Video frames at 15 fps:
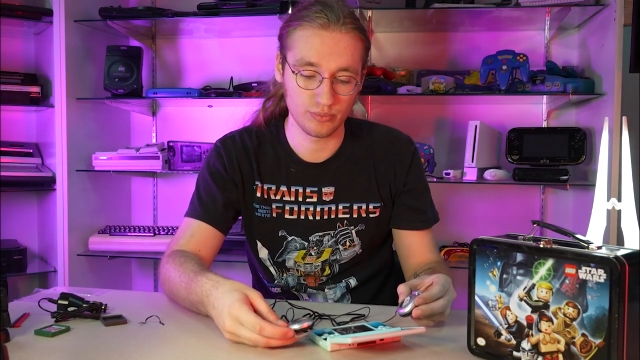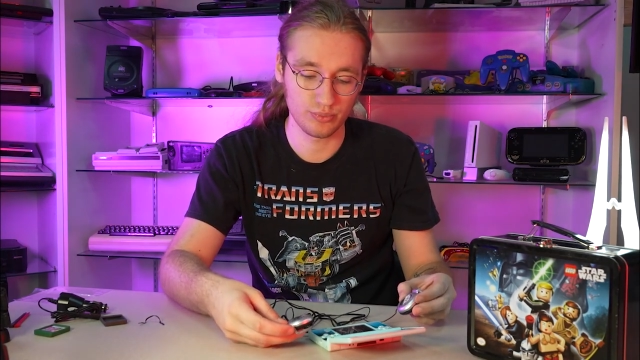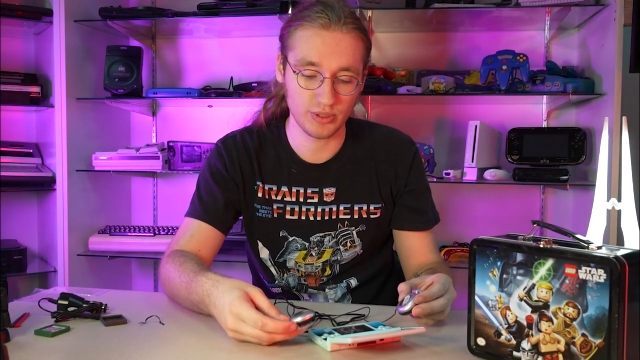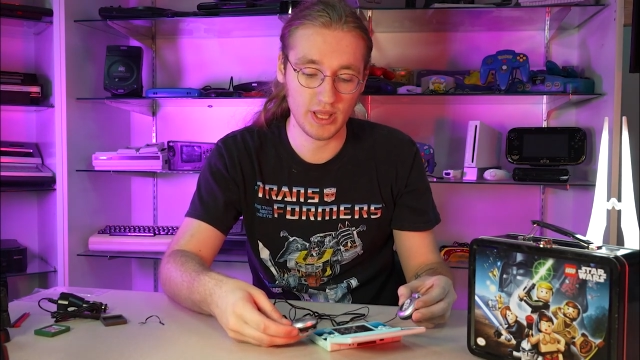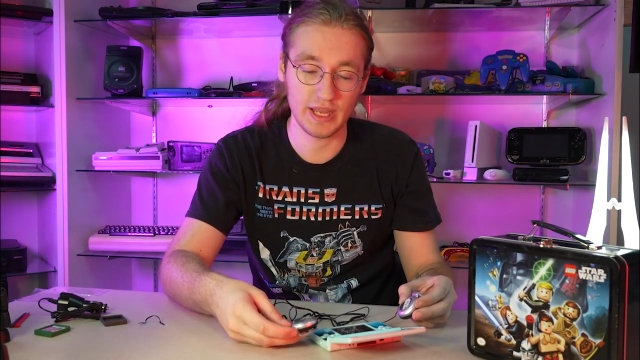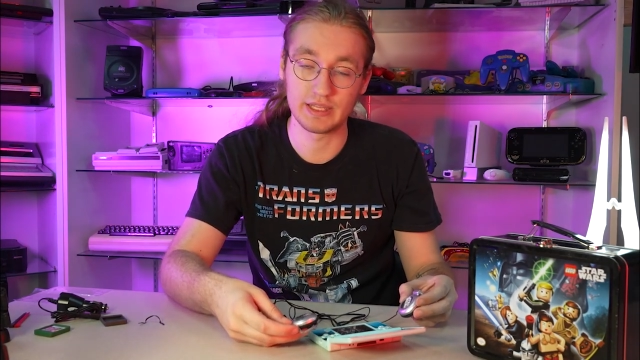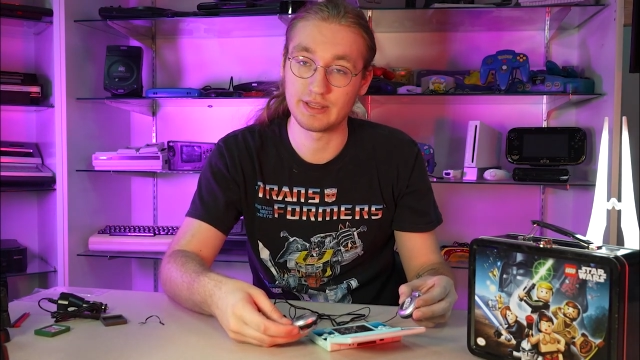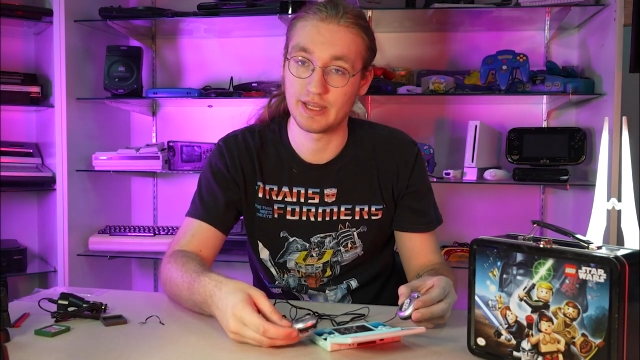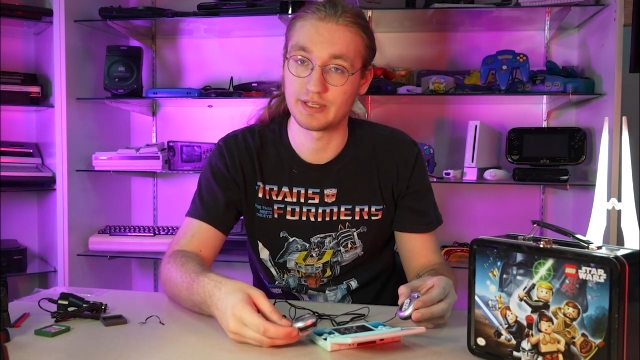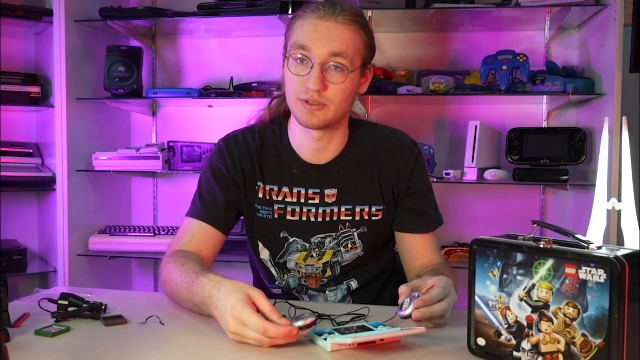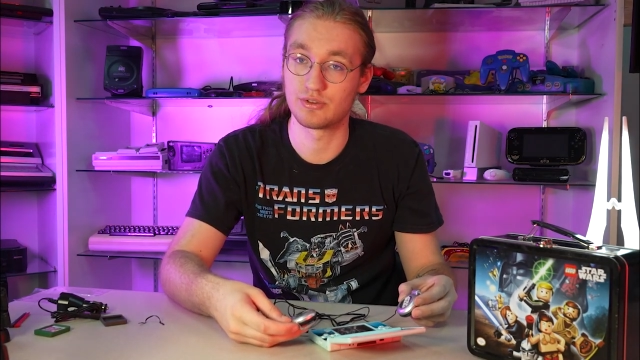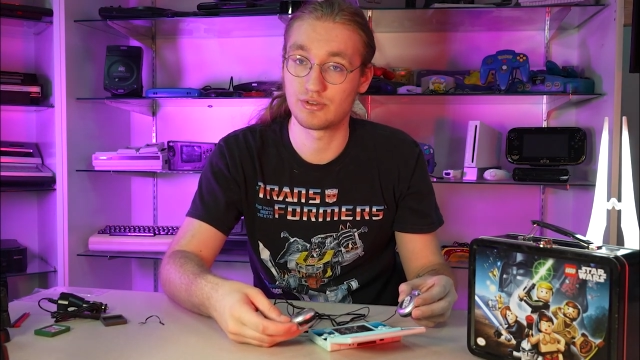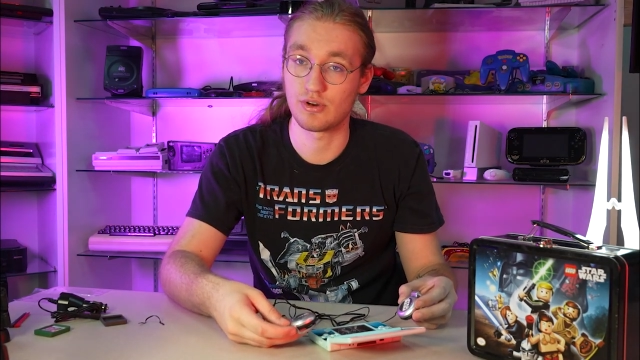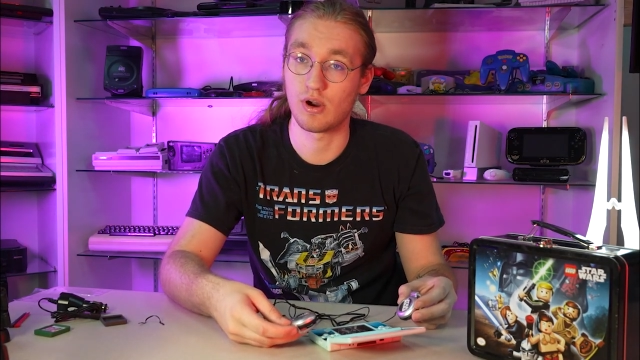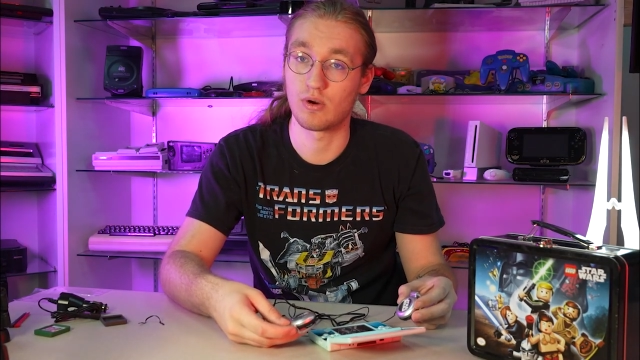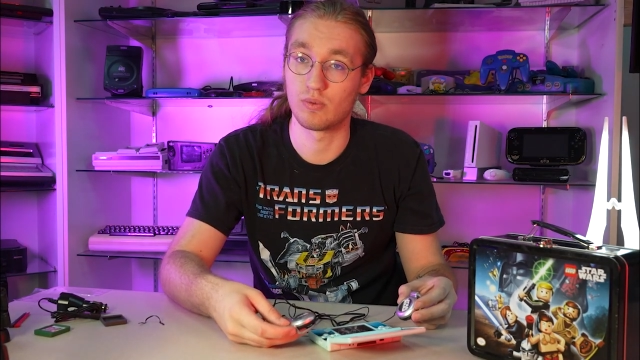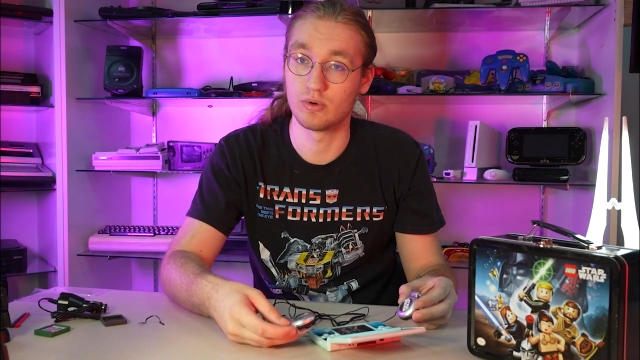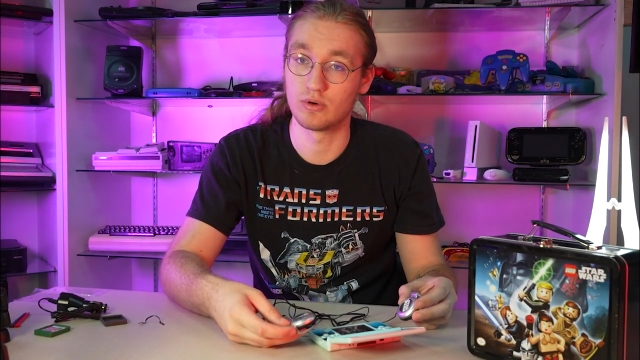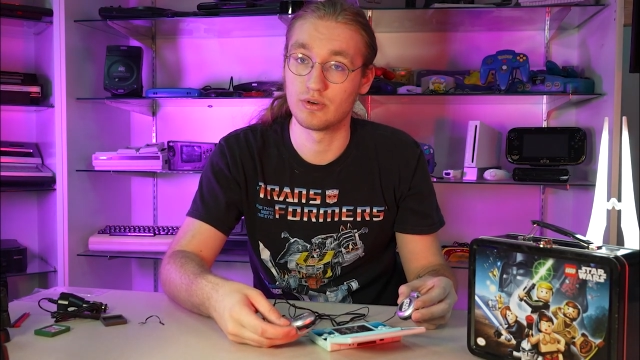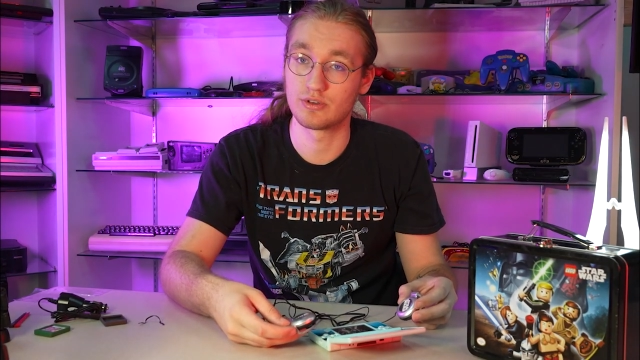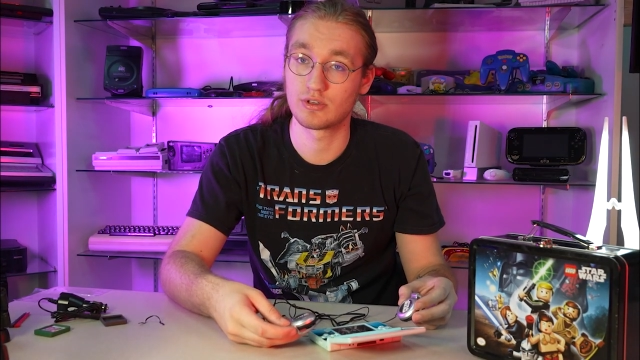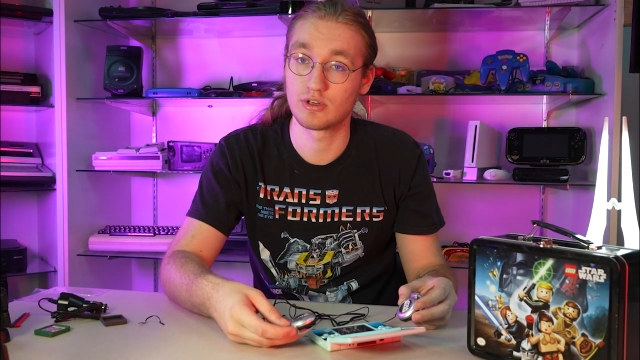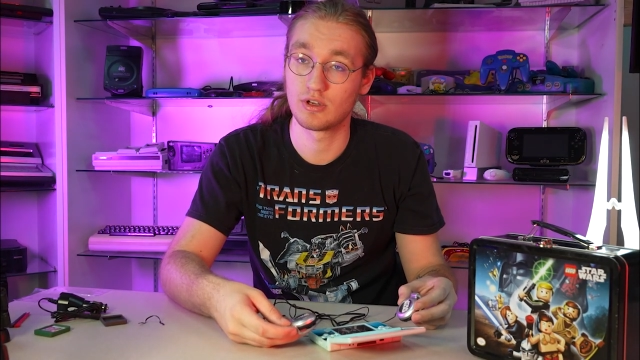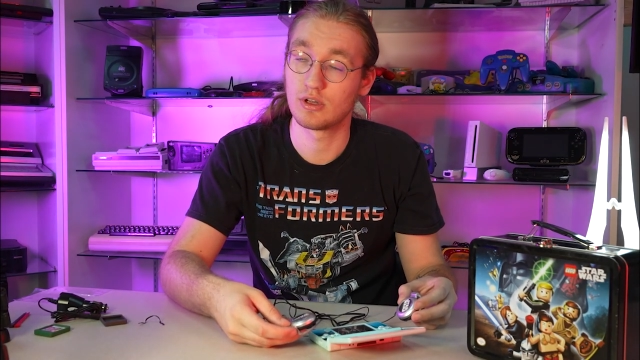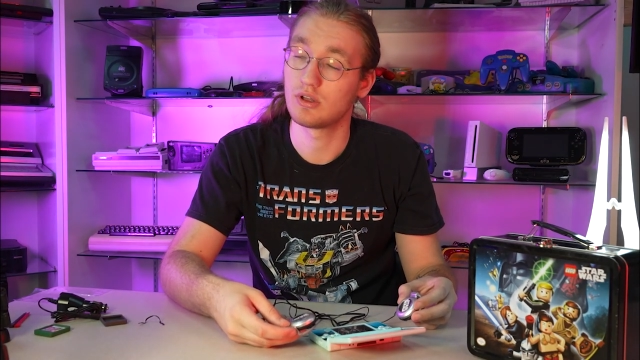playing LEGO Star Wars